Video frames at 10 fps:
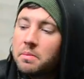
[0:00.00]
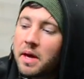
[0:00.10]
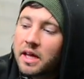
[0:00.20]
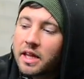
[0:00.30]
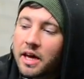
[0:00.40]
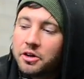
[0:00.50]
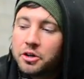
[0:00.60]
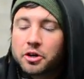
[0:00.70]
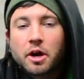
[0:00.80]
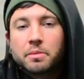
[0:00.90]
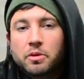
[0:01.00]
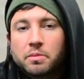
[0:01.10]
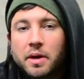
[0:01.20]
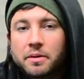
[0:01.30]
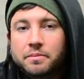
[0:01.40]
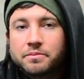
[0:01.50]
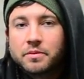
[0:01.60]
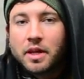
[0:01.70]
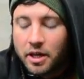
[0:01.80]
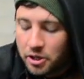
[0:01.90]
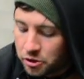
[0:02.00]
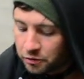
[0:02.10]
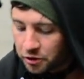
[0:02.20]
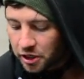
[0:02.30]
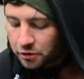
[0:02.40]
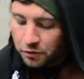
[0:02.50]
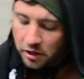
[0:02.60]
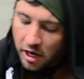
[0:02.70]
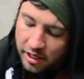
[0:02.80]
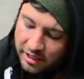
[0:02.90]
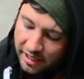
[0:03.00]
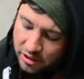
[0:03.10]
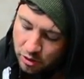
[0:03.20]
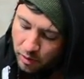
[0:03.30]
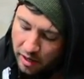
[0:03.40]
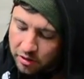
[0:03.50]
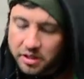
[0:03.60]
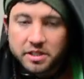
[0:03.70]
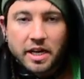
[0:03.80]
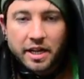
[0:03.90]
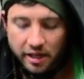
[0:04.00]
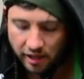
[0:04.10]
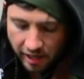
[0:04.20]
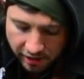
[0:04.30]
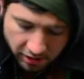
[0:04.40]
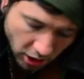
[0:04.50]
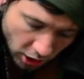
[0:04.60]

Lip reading: make a line on your carpet with paint. So if your tucked foot contacts the ground on this side of that line,